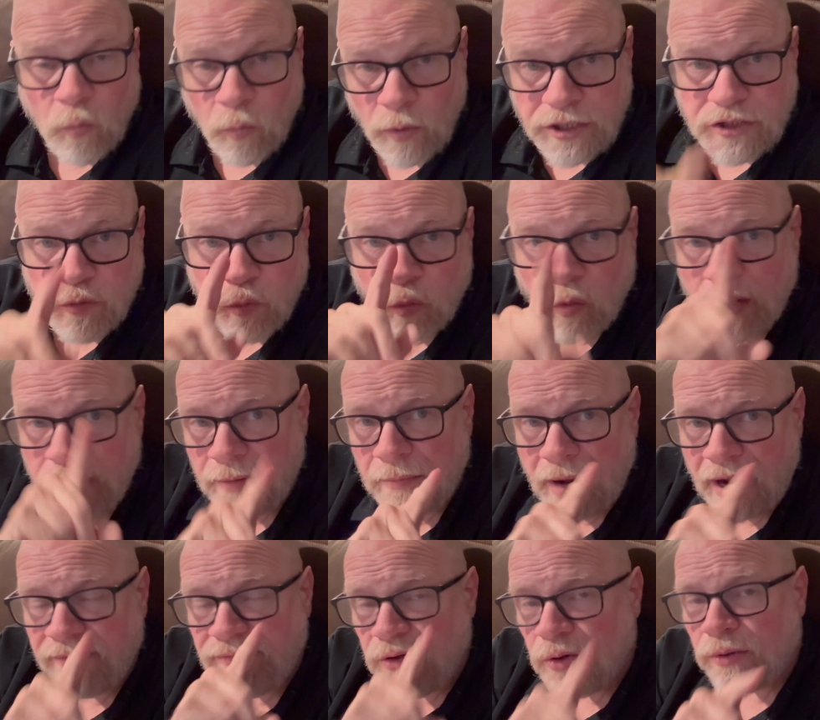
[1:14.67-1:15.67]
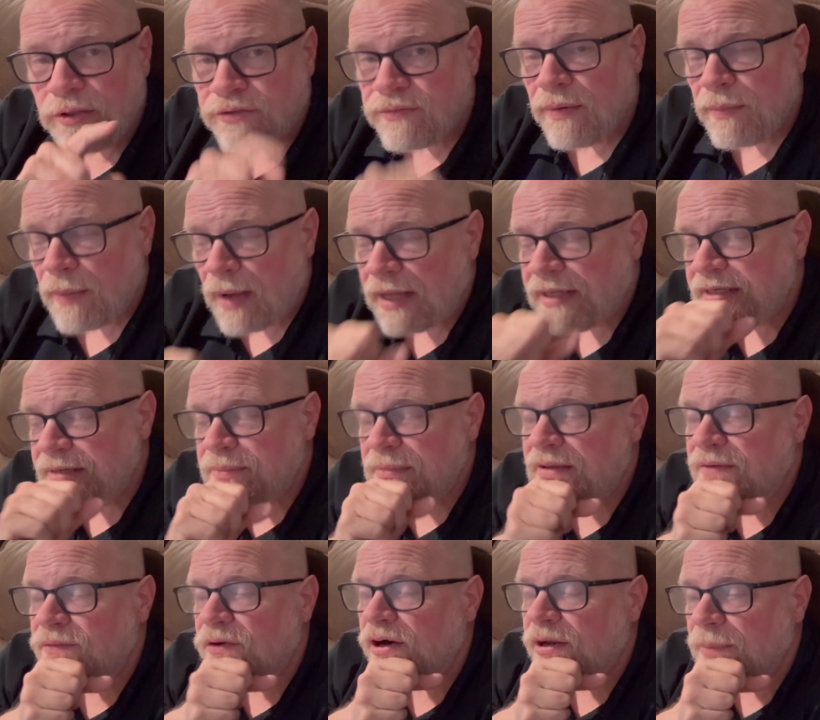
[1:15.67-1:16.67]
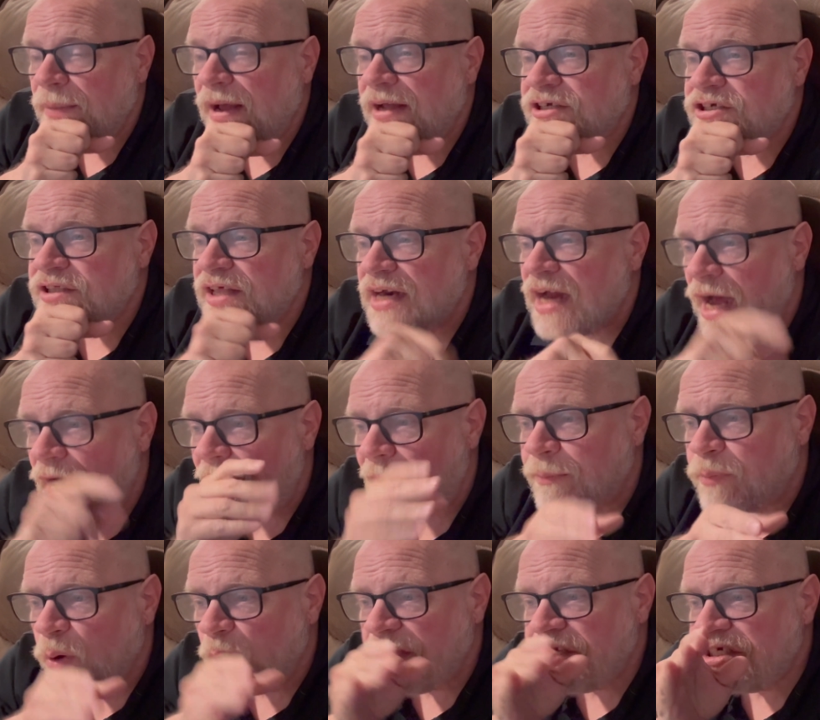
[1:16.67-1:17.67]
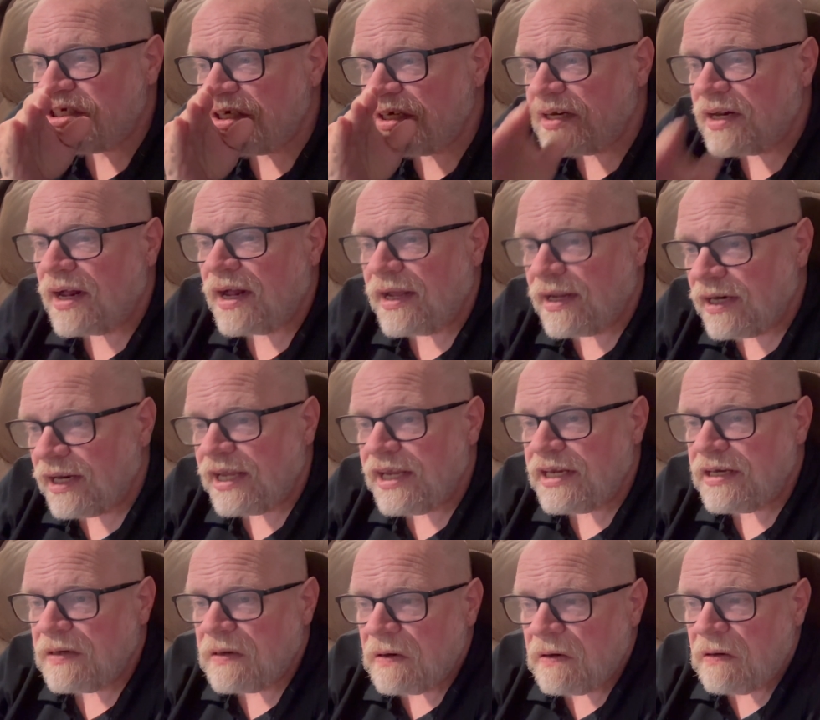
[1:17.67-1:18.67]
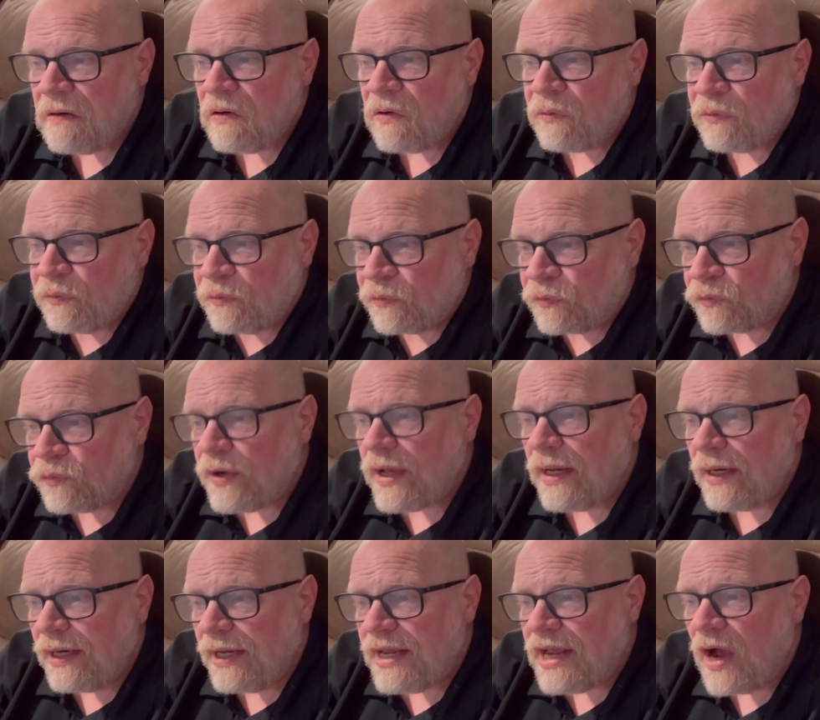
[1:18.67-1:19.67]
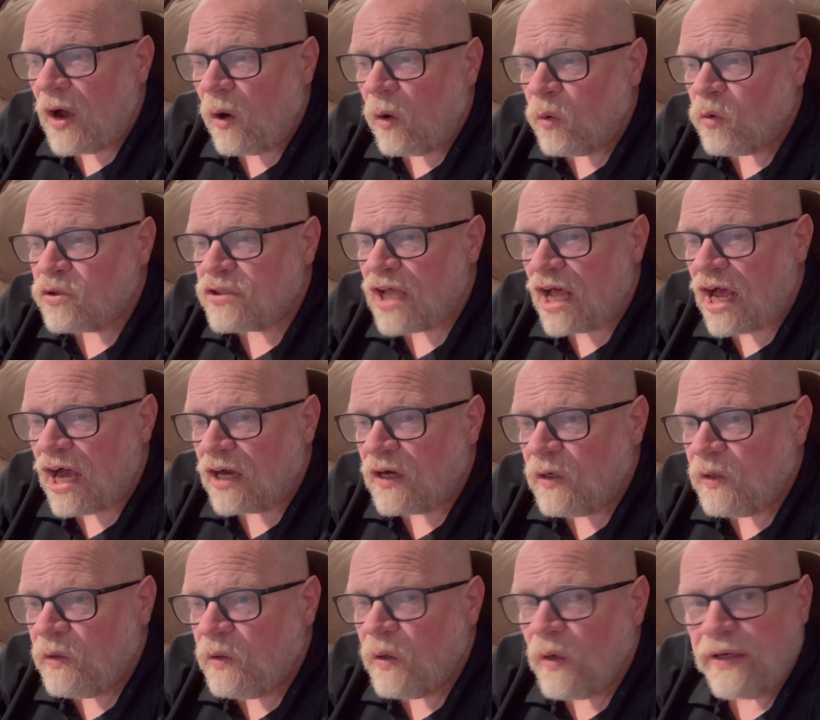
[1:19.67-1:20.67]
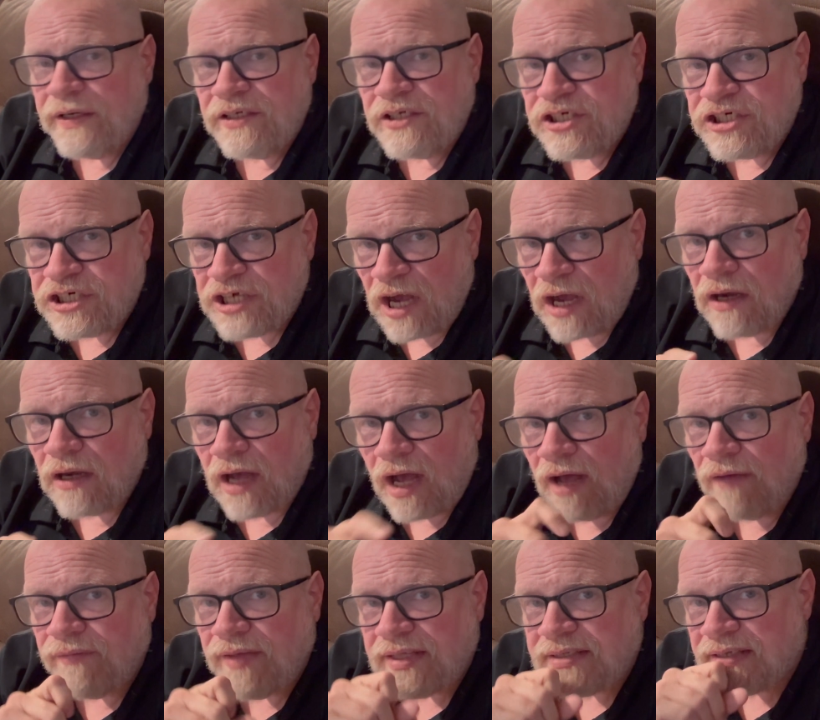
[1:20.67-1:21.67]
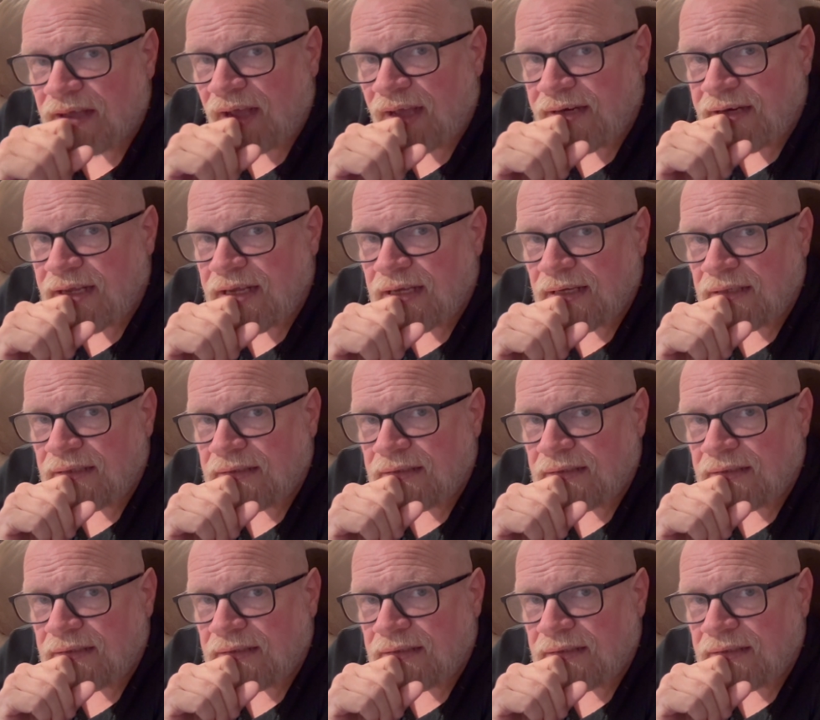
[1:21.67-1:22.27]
which one of my viewers reminded me very much that Operation Annihilate really owes a good chunk of its idea